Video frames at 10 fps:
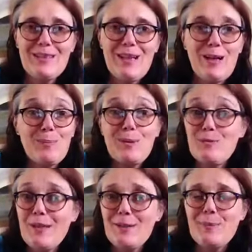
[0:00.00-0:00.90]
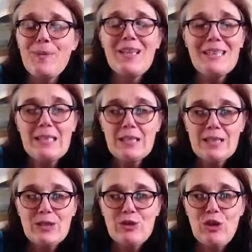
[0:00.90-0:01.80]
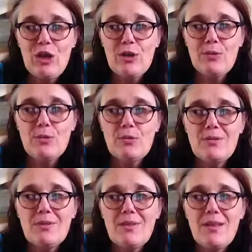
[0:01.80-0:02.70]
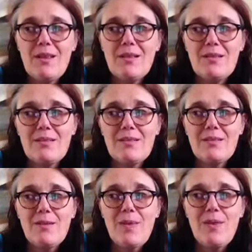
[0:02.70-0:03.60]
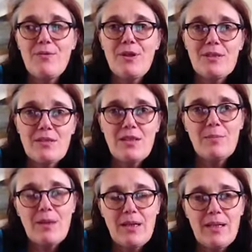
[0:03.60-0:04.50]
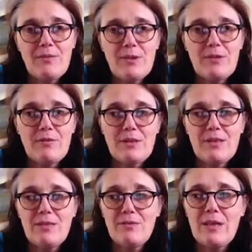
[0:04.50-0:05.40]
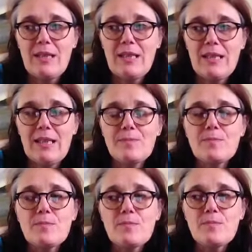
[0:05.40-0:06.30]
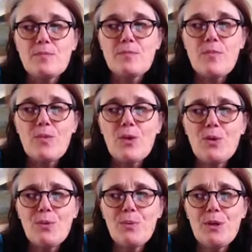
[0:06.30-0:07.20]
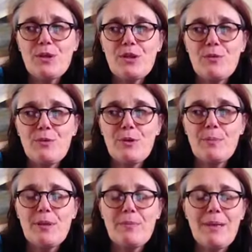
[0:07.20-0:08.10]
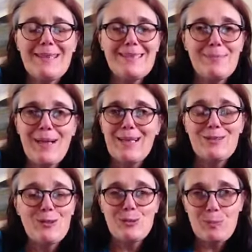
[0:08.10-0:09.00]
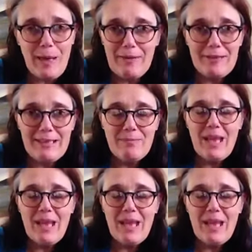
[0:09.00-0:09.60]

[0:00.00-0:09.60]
I'll be real. So the first time I ever received Reiki was from an amazing man called Perry,